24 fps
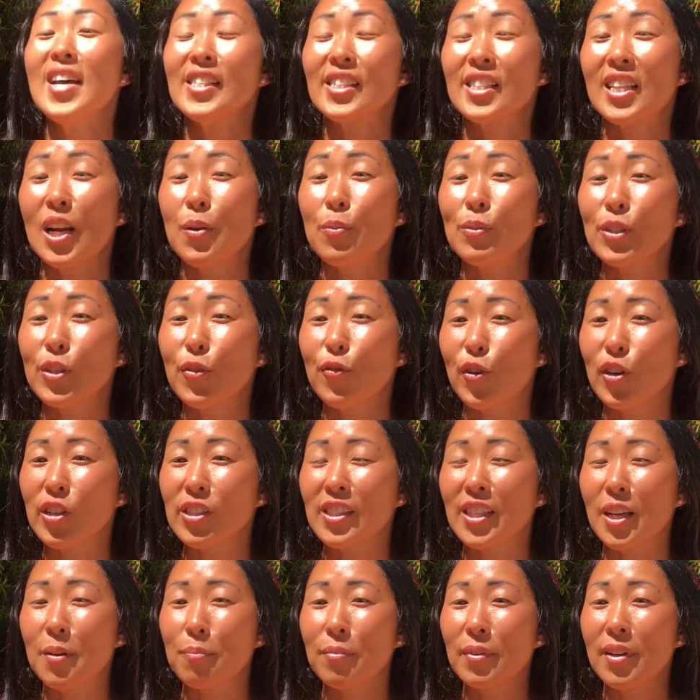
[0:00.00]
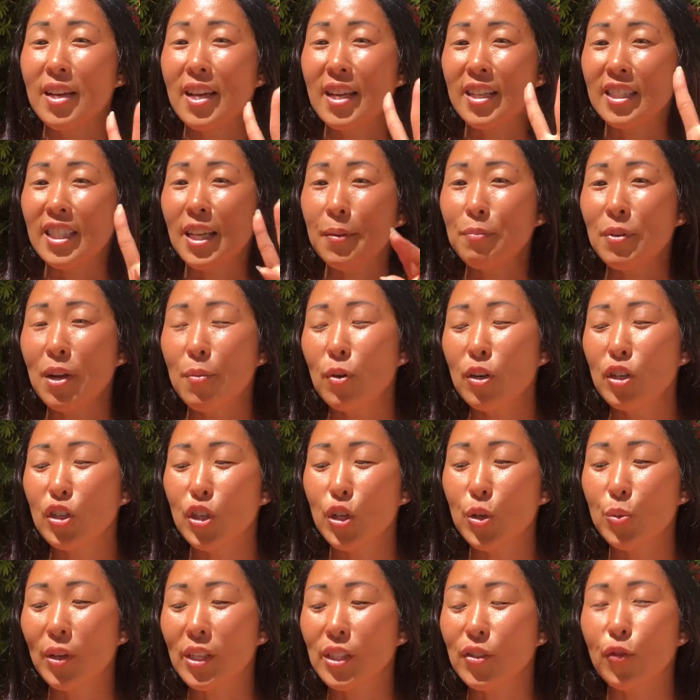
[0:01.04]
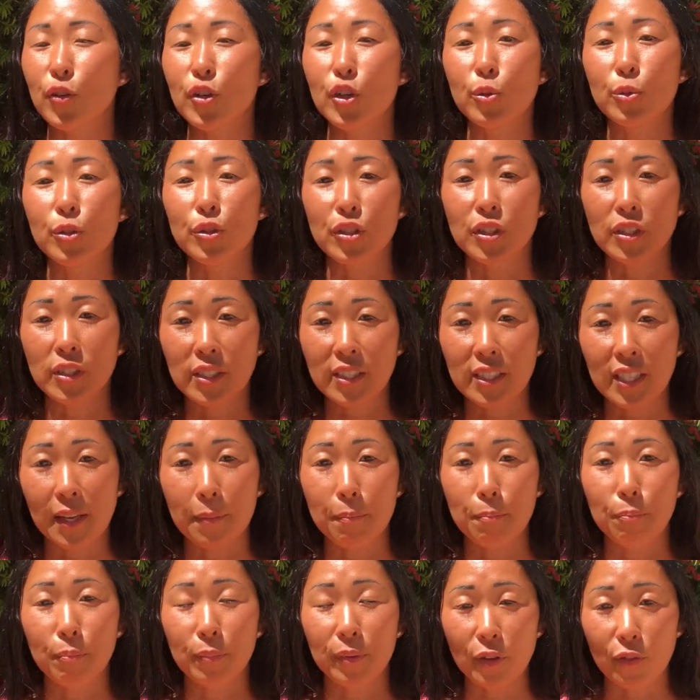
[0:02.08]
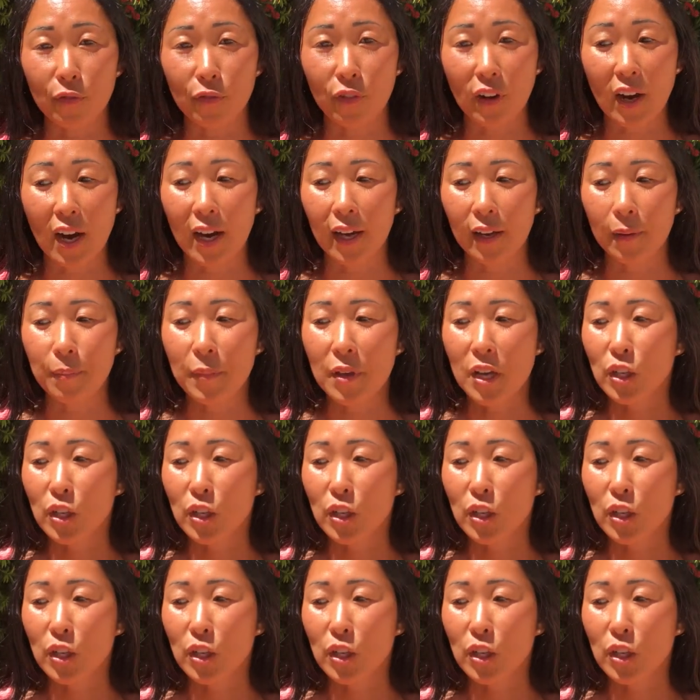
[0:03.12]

So that was the first tip. Tip number two is for you to simplify.